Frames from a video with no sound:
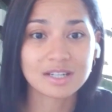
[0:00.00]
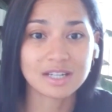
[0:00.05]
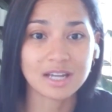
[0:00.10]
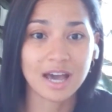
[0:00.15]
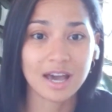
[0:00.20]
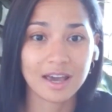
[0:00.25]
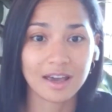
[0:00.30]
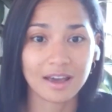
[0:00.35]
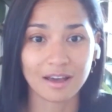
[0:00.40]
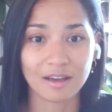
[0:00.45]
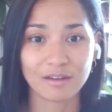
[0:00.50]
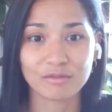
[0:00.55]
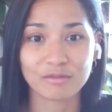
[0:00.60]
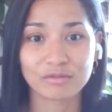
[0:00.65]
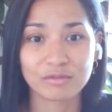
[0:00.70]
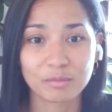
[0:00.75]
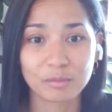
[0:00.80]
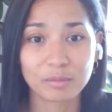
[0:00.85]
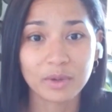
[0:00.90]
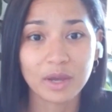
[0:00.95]
I have
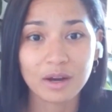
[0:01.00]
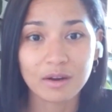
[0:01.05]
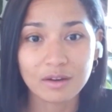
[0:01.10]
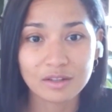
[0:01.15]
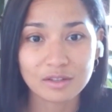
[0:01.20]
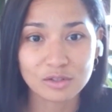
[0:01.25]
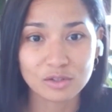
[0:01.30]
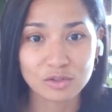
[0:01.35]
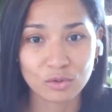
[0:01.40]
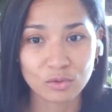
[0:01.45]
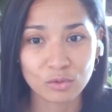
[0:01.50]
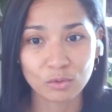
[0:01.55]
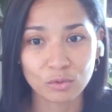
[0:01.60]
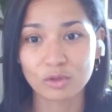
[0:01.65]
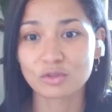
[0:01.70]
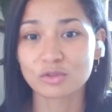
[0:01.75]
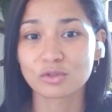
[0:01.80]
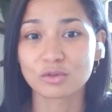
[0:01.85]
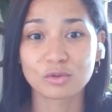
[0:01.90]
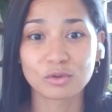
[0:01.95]
parents who
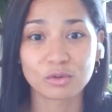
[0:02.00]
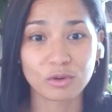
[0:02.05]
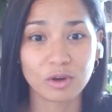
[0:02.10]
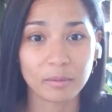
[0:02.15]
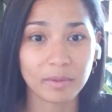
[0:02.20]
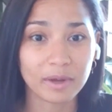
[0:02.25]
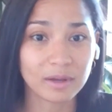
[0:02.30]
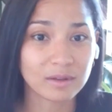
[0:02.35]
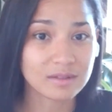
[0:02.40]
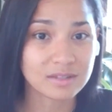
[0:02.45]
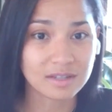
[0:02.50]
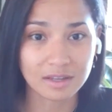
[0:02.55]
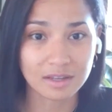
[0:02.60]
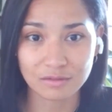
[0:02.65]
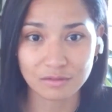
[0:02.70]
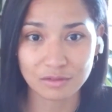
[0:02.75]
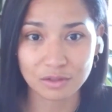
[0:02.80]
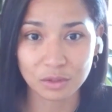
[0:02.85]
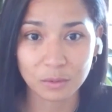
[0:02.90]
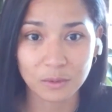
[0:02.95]
also grew up outside of
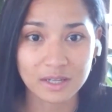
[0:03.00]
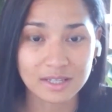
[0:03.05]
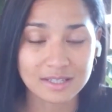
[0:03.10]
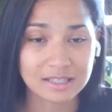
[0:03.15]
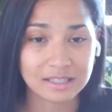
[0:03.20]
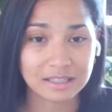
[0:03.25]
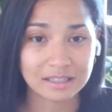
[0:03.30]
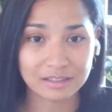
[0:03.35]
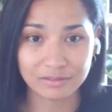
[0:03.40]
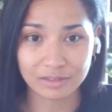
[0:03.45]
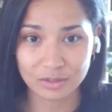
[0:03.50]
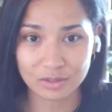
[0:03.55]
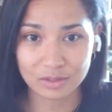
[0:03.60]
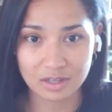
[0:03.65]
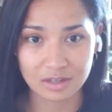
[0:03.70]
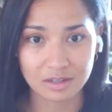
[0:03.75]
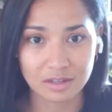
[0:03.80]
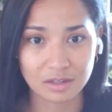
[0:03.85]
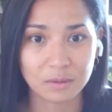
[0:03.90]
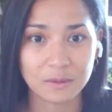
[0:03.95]
the US and live outside
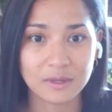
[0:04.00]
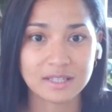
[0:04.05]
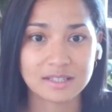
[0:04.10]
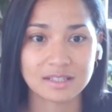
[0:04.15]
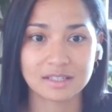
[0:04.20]
of the US.